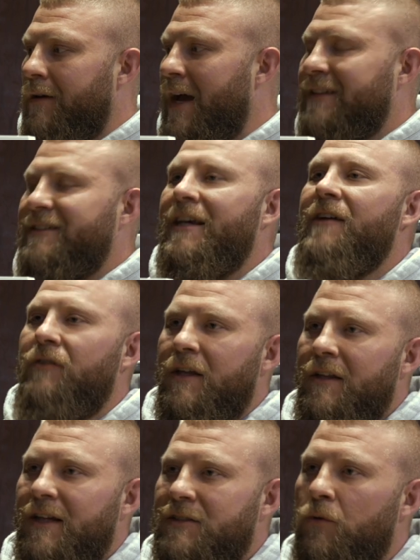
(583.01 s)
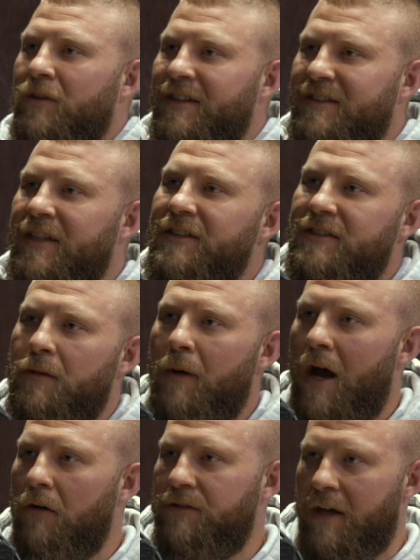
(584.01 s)
activity that's going to teach them
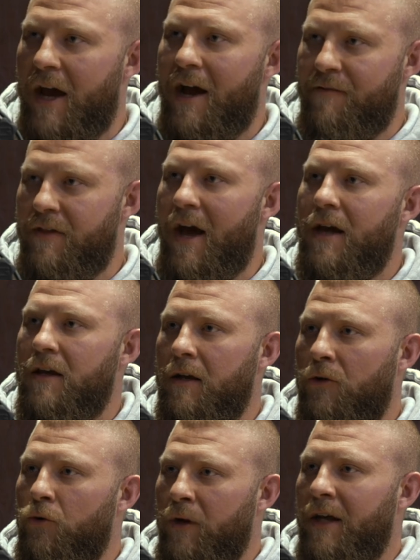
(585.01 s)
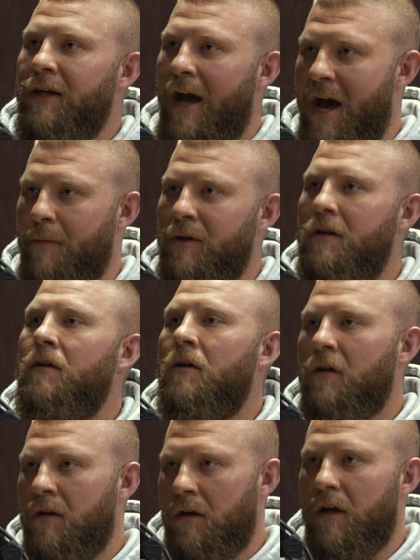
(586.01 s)
how to have that and create a habit
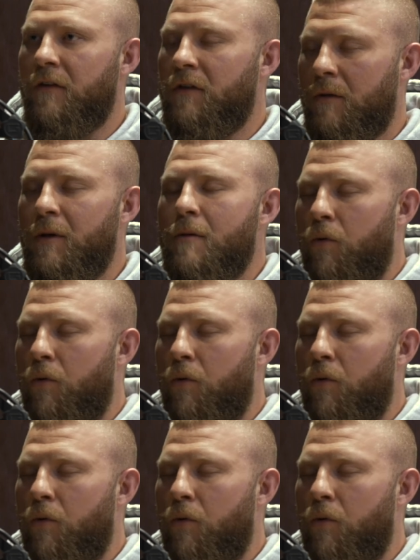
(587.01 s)
is going to be